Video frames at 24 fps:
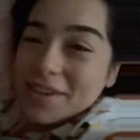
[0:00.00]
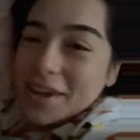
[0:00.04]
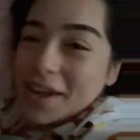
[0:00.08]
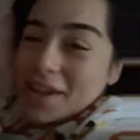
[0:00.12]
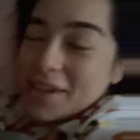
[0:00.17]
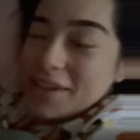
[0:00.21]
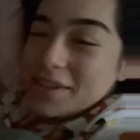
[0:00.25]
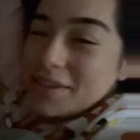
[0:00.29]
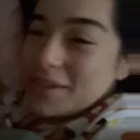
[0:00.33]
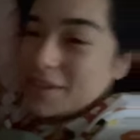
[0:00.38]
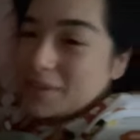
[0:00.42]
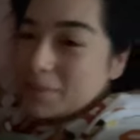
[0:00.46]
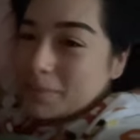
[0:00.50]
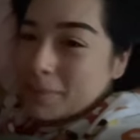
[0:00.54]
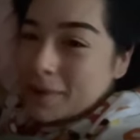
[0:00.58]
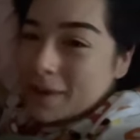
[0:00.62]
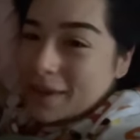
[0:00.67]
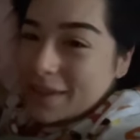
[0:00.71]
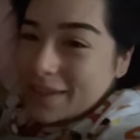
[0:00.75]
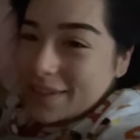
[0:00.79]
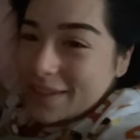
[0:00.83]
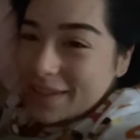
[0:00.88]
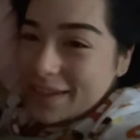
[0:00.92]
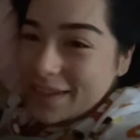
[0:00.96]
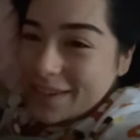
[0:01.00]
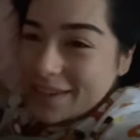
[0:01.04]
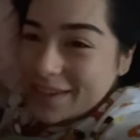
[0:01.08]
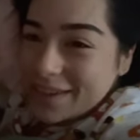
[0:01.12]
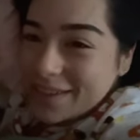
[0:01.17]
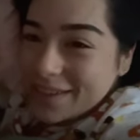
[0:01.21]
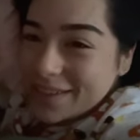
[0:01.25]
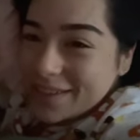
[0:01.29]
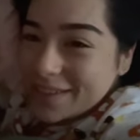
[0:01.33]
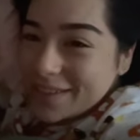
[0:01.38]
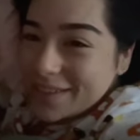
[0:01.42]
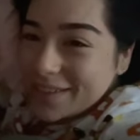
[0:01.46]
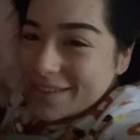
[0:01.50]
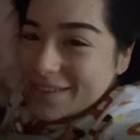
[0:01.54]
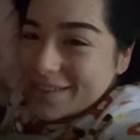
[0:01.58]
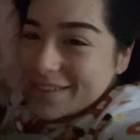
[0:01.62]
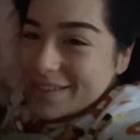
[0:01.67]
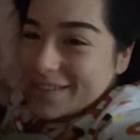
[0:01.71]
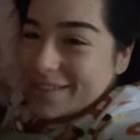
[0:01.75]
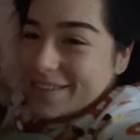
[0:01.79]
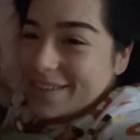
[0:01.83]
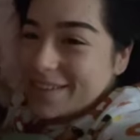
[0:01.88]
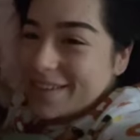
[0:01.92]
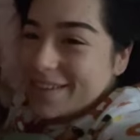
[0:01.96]
you smiling?
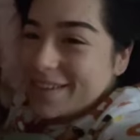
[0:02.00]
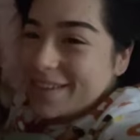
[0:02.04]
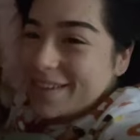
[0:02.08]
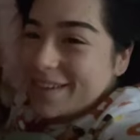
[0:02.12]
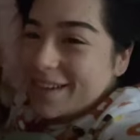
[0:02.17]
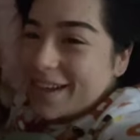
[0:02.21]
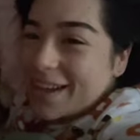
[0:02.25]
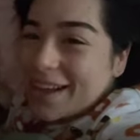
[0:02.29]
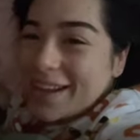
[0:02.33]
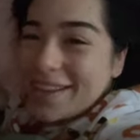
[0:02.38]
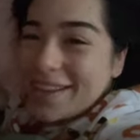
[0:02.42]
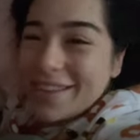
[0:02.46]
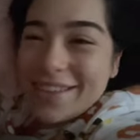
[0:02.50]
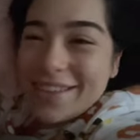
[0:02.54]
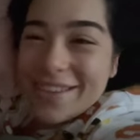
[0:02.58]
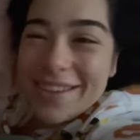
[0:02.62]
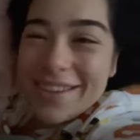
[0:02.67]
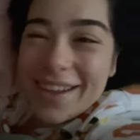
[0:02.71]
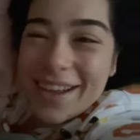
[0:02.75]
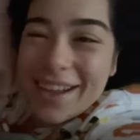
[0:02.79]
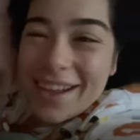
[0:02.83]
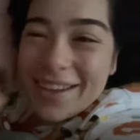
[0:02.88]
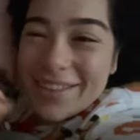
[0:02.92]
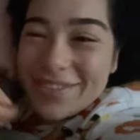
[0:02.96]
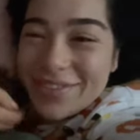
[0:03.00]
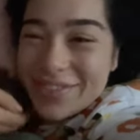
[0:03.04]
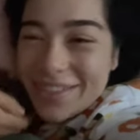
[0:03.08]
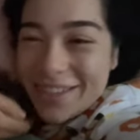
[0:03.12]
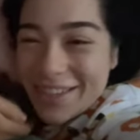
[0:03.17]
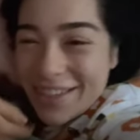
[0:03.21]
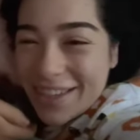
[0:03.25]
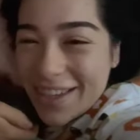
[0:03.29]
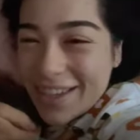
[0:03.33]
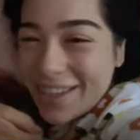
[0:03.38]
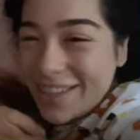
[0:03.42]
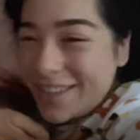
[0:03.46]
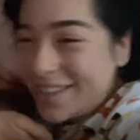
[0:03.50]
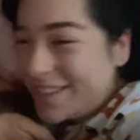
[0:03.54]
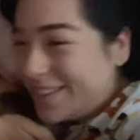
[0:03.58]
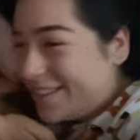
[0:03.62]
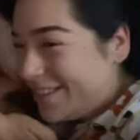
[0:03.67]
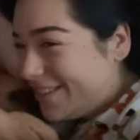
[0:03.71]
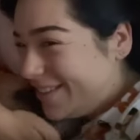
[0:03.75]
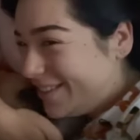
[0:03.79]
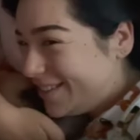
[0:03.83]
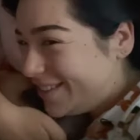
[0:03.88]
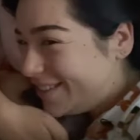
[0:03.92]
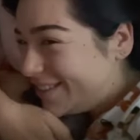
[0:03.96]
Are you happy? Are you
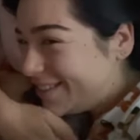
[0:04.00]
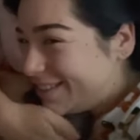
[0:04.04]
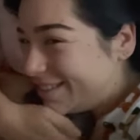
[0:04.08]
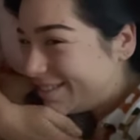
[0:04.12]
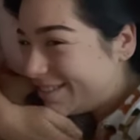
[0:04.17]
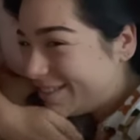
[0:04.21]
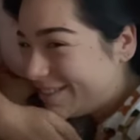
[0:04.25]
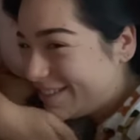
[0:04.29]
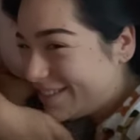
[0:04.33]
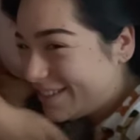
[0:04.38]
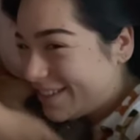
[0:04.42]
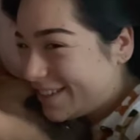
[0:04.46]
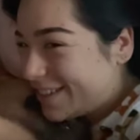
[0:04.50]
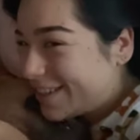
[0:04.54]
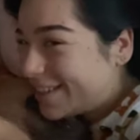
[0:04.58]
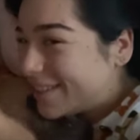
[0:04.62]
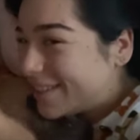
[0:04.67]
showing love?